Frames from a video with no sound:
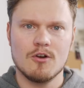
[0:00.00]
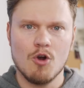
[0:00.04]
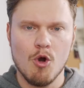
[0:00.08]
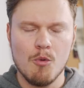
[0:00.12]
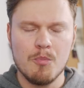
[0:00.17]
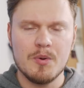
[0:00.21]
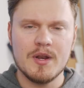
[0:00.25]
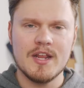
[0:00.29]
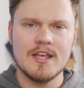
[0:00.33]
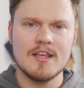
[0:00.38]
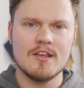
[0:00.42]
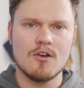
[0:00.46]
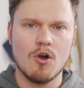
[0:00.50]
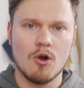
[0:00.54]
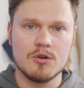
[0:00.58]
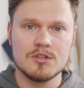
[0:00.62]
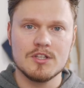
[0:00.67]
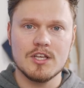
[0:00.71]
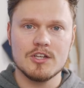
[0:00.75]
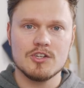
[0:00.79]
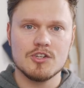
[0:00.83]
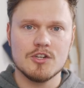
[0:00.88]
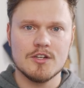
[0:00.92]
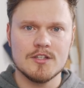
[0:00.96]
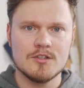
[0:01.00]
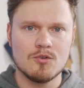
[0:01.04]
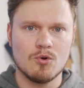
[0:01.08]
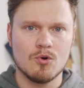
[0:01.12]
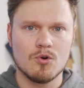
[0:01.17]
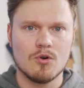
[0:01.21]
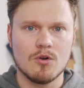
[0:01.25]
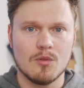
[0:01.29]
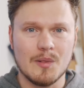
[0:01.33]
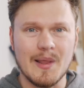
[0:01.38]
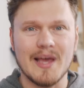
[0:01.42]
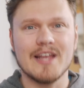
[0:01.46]
opening Audition
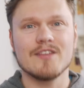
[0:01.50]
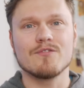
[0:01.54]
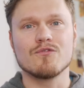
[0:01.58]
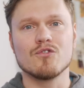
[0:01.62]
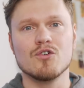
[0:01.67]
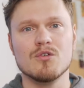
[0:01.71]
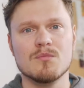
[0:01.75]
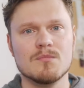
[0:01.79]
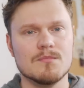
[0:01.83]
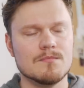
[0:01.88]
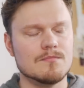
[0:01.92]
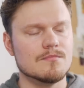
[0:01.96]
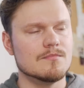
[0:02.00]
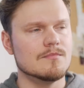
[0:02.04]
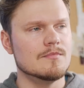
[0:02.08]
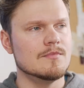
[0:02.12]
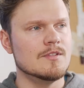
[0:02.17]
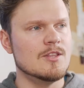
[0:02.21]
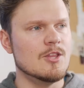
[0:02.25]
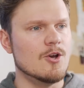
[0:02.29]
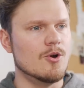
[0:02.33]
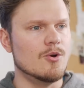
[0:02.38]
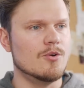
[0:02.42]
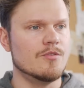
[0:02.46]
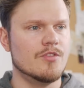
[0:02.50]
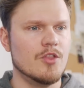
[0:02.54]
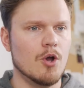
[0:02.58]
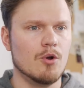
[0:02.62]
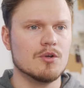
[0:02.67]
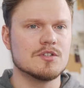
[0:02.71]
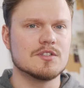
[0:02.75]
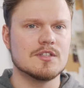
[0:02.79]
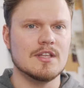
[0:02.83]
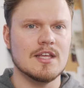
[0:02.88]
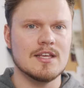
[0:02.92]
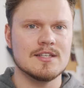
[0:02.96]
or Lightroom. You know,
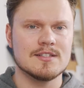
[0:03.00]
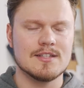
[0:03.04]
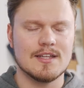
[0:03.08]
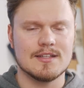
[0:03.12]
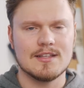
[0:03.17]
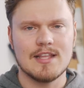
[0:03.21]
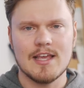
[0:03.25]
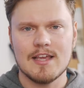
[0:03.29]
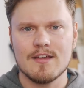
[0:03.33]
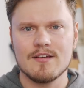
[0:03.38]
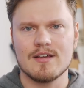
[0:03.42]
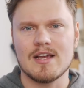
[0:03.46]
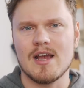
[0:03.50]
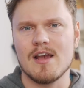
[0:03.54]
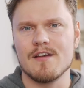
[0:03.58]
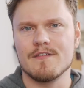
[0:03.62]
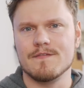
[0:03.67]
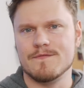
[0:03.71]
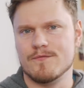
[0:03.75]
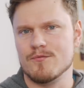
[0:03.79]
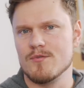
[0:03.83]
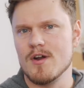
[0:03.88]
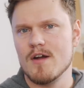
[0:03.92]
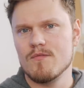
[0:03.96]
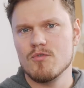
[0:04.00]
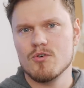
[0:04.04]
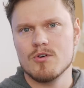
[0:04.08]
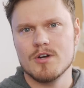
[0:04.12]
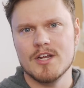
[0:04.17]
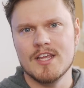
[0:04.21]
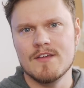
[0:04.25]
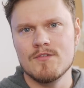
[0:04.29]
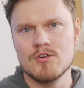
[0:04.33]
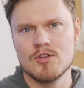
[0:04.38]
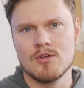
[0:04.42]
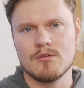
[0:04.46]
those things that take kind of
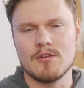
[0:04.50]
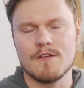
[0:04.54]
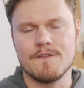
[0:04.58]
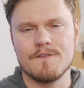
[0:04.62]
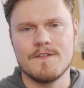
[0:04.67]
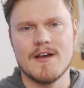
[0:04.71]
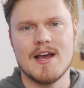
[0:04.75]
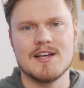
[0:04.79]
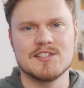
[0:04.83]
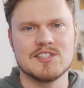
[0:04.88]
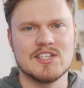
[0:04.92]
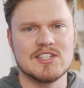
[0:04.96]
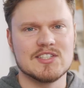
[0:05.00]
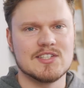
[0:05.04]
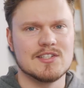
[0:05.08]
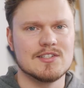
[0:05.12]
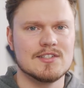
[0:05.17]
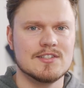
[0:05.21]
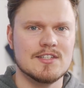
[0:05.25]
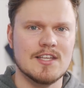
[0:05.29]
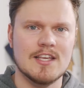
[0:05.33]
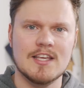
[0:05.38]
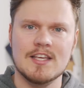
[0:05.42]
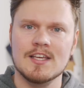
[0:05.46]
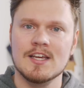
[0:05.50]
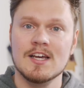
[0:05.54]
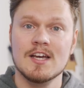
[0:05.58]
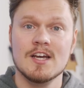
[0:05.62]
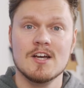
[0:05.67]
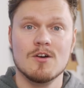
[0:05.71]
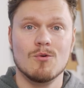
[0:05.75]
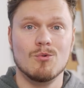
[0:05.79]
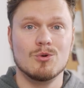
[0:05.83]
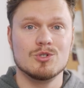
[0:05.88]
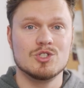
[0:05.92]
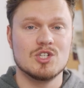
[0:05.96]
forever, even on a fast SSD,
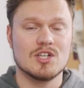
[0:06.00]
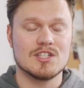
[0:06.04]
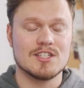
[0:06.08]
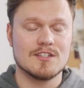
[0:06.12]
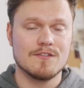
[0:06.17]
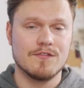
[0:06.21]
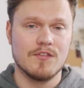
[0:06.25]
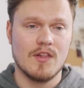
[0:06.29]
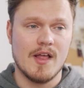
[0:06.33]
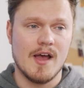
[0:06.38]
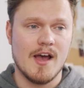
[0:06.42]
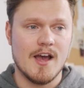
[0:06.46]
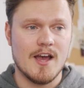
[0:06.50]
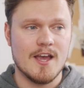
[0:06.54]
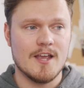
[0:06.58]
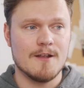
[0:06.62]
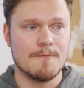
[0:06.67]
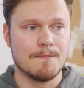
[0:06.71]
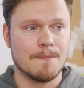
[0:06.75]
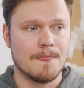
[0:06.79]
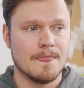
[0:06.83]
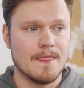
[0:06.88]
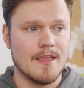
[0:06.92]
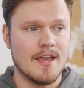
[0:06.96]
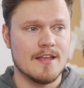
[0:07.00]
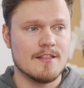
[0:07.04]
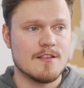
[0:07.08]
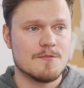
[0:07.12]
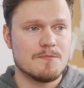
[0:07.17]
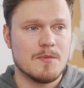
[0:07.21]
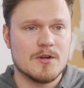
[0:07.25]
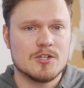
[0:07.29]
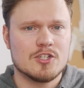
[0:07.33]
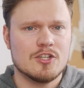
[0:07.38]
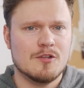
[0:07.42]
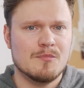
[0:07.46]
will just fly. And
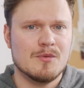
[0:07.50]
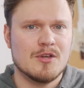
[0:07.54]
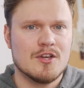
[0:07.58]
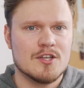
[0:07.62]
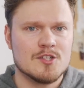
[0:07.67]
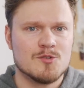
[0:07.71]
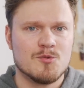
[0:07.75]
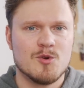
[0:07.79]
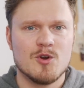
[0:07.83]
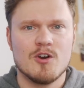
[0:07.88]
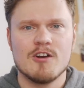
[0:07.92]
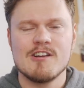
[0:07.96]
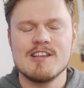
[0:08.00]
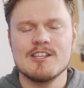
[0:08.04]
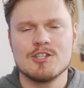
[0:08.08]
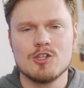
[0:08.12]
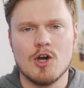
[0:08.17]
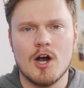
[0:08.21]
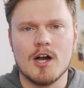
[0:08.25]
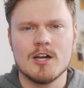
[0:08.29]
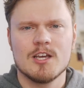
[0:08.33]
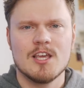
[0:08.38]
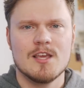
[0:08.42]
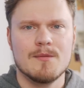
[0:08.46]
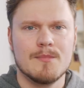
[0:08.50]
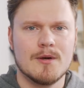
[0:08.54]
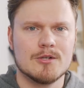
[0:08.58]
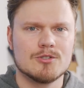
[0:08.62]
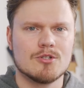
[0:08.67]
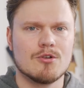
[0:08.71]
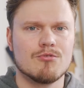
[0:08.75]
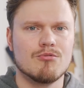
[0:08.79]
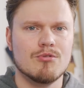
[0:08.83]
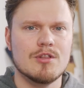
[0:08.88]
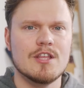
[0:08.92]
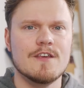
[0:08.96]
especially because we're already talking
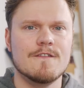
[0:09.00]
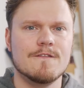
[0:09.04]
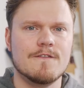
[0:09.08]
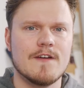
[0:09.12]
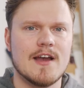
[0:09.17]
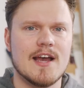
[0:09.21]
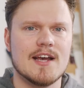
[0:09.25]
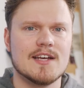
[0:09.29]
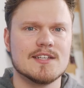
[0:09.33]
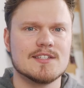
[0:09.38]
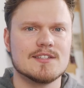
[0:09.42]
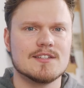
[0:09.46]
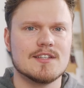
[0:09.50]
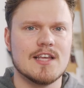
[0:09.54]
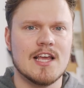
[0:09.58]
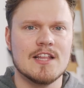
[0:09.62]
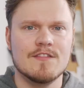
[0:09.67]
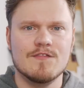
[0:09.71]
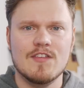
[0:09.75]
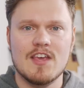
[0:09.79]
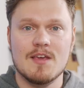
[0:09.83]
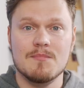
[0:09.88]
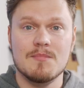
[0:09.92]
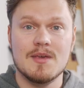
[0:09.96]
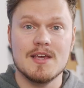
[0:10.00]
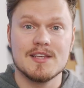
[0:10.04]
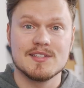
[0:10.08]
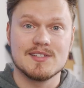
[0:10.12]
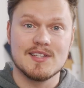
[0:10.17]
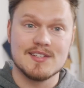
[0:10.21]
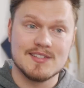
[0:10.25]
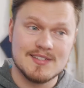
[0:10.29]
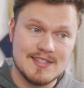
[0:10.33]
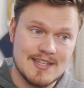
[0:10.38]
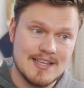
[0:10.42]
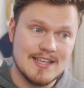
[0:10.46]
about a really fast NVMe
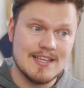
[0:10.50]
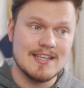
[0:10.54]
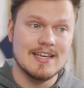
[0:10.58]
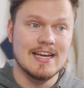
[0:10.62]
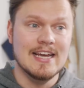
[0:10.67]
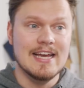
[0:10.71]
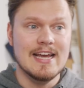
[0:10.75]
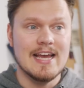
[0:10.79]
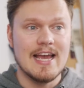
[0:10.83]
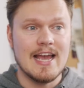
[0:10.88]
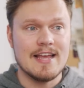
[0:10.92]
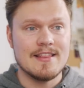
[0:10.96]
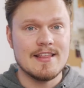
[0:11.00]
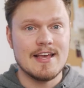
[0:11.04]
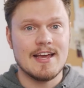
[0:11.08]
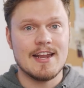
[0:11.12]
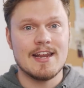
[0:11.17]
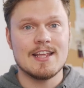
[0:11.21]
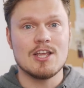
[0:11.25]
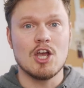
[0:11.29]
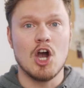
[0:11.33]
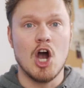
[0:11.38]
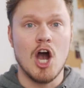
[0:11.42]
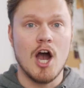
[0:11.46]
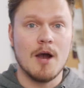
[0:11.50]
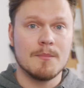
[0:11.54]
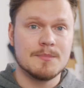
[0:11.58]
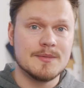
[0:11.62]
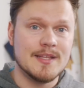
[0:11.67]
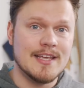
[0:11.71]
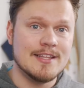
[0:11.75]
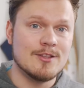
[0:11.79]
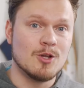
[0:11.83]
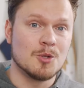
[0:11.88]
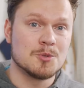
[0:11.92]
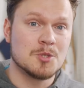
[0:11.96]
SSD and adding
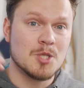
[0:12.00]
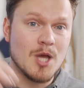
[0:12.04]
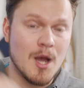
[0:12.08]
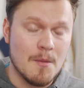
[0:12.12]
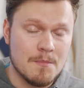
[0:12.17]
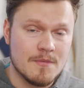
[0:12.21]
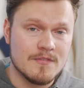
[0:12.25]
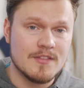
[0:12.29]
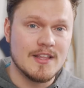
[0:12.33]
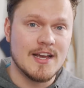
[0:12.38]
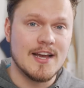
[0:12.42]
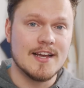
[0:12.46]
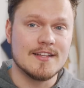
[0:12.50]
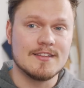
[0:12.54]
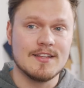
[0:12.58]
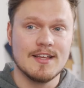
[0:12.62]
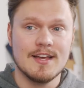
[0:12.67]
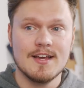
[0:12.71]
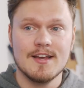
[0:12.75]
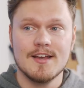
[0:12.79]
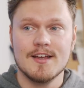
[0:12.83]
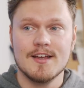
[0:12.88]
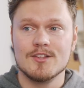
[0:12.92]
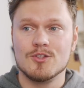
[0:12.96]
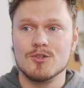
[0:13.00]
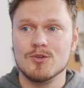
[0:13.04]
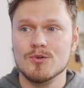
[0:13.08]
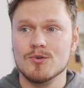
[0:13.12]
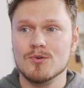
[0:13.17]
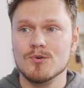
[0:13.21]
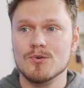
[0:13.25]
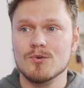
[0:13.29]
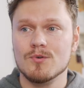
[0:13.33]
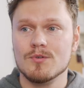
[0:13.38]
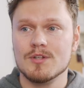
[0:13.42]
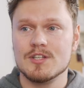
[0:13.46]
Optane on top of that
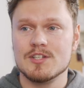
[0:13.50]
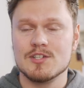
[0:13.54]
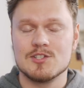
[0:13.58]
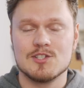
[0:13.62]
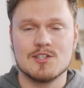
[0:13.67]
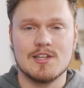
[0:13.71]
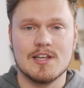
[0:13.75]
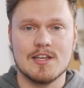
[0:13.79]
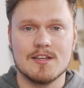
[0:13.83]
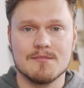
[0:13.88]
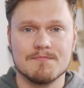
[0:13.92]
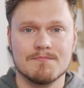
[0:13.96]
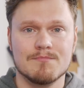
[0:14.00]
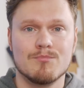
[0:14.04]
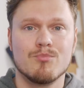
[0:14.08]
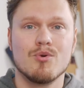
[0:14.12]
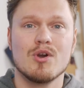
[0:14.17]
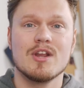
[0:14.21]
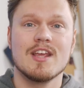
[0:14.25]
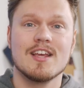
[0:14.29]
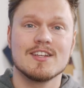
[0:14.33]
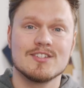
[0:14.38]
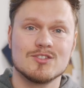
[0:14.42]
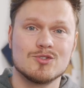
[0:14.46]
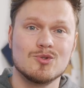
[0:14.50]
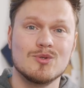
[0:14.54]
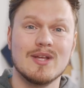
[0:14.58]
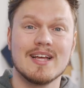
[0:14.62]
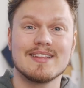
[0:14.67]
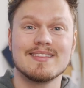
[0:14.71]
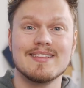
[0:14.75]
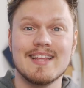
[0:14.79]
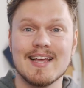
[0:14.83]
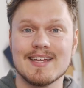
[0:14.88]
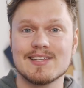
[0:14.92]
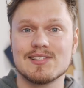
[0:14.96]
to just like bring us to
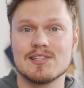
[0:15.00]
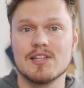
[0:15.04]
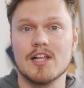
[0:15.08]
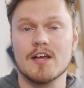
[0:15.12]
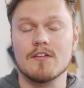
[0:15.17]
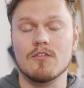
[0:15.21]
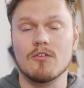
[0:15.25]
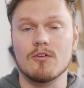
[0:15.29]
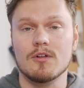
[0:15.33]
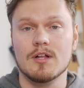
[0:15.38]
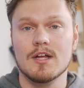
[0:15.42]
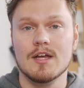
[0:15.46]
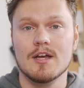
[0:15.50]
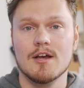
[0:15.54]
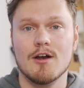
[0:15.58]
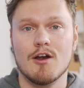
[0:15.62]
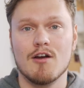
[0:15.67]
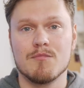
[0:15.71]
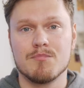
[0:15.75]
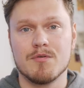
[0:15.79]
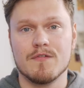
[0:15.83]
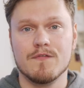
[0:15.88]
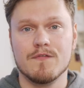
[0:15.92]
that next level of